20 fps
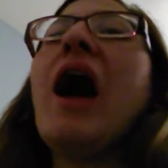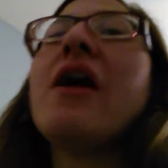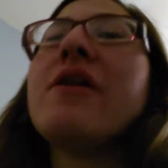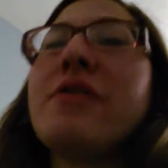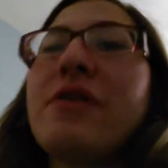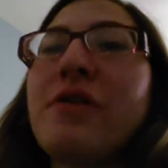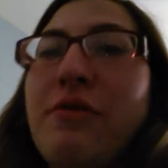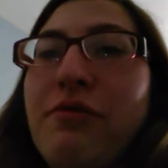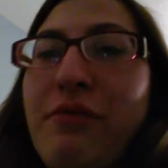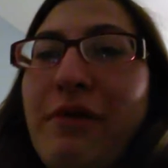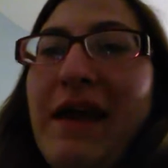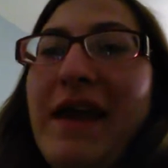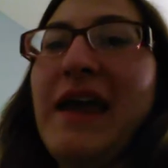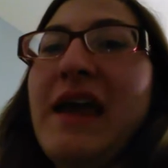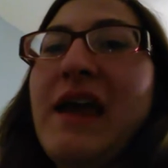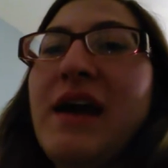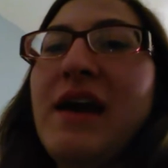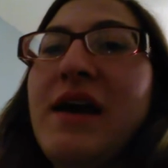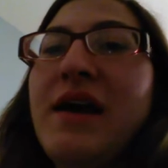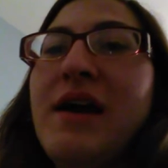are we?
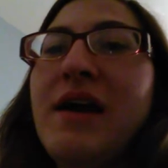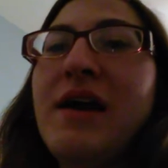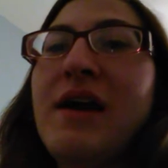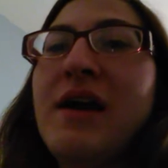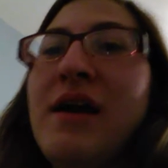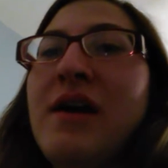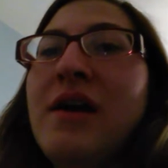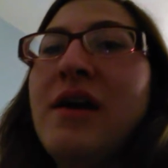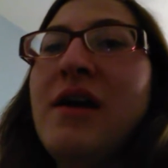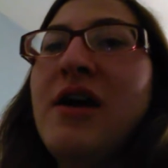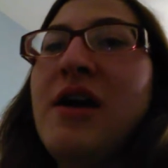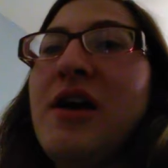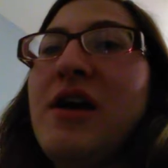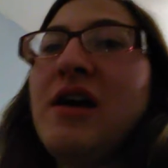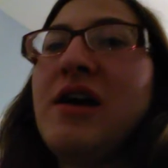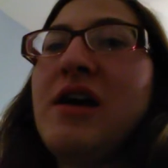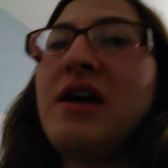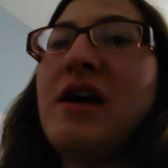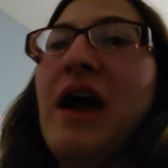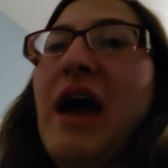
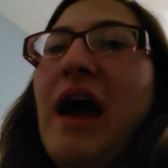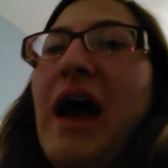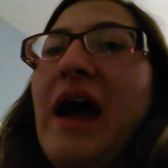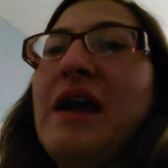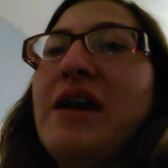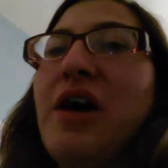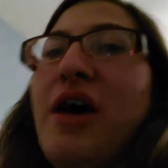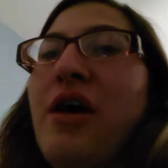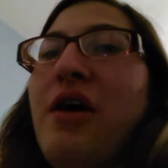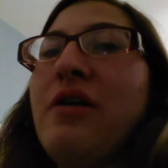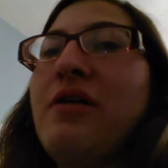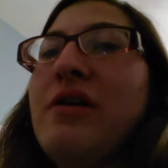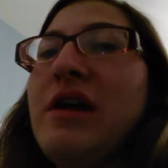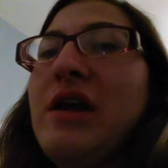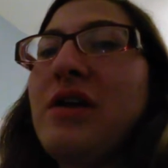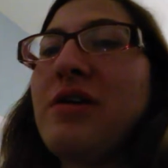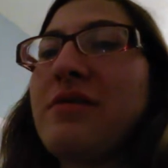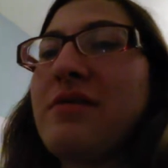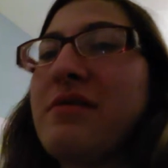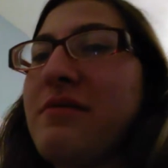I know
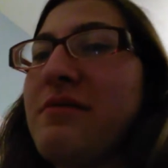you're